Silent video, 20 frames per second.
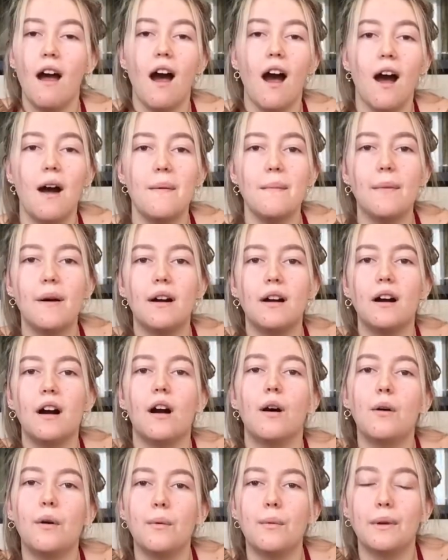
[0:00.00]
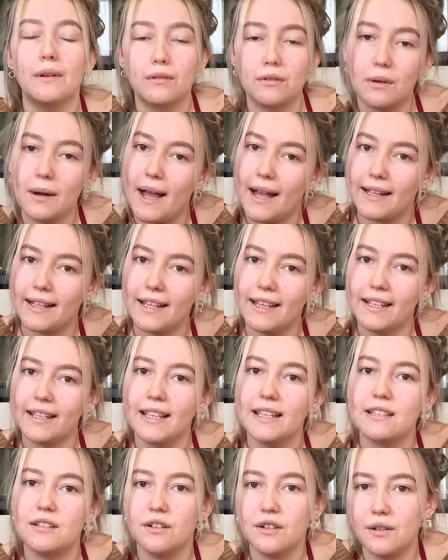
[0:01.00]
Um, we're all hanging,
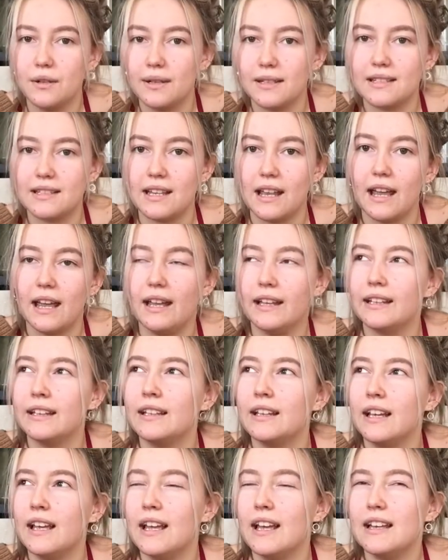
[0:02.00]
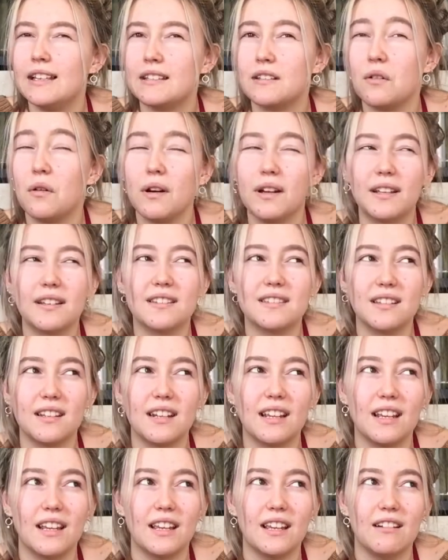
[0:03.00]
it's New Year's Day. It's quite
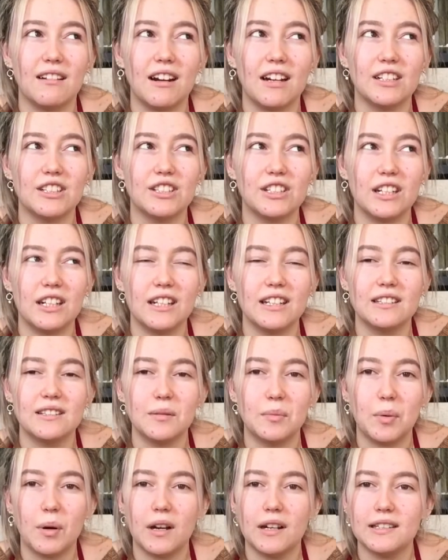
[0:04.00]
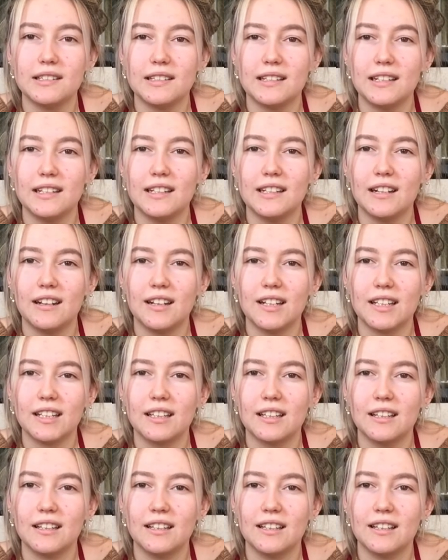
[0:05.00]
sunny here actually, it's surprisingly like...